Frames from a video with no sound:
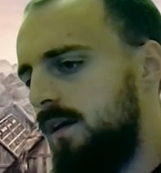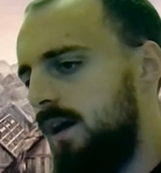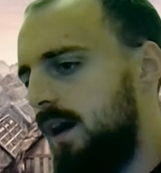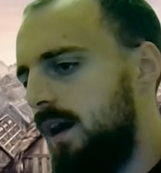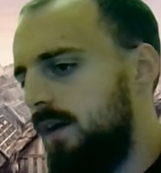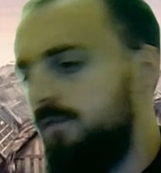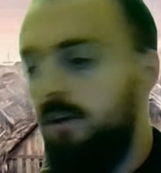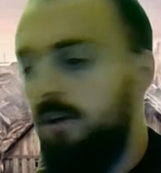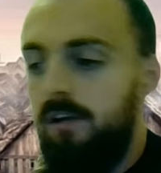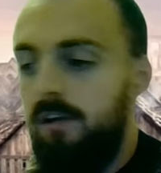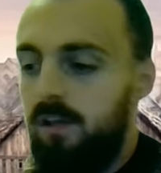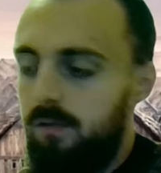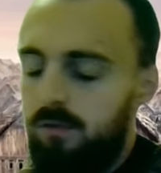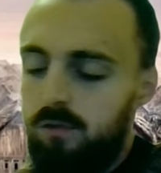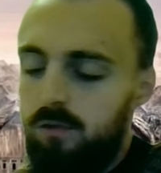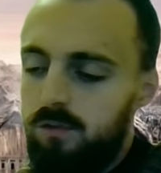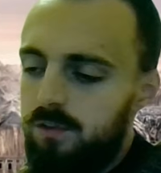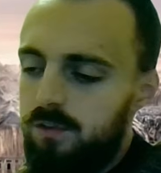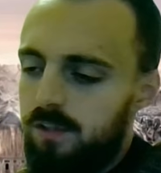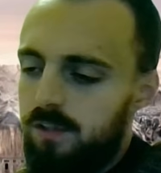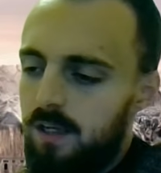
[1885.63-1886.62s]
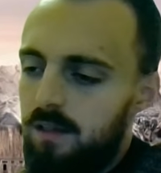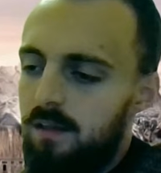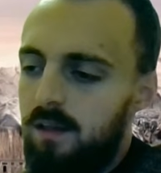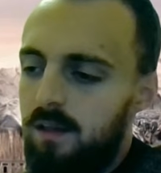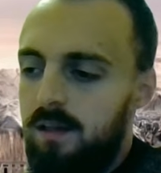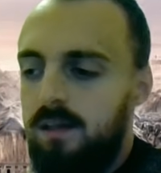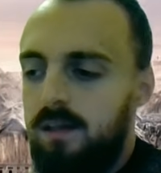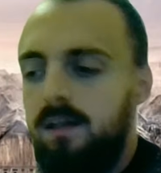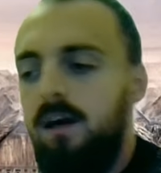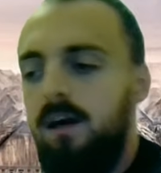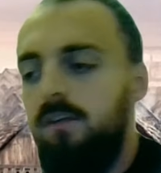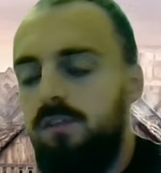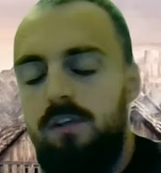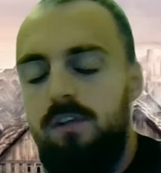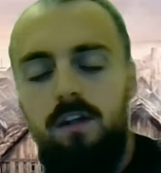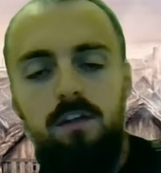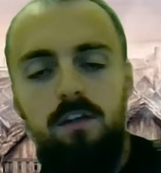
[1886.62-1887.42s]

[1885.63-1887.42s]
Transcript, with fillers: Uh, very difficult to say. Obviously,